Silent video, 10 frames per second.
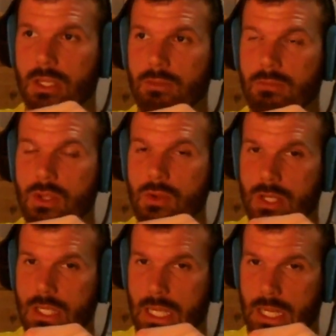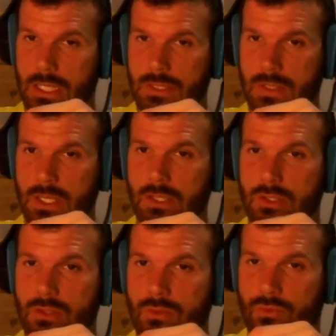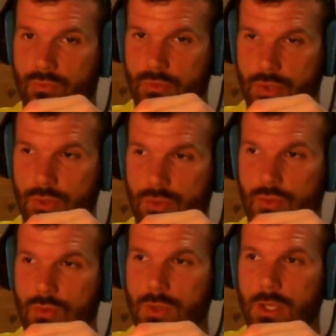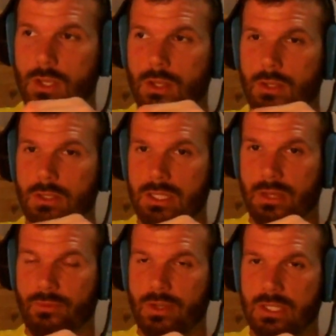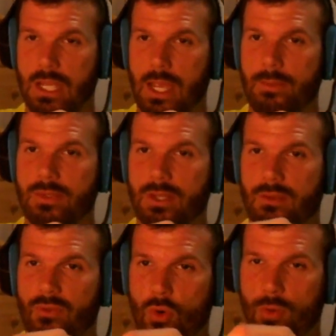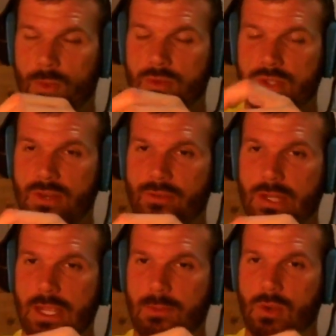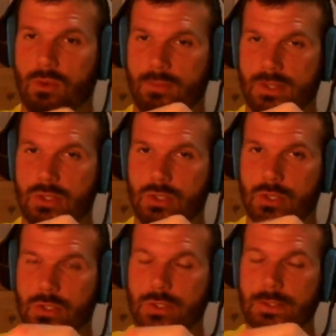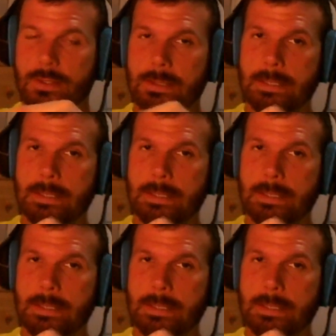communicates is through different types of hormones, different chemical messengers.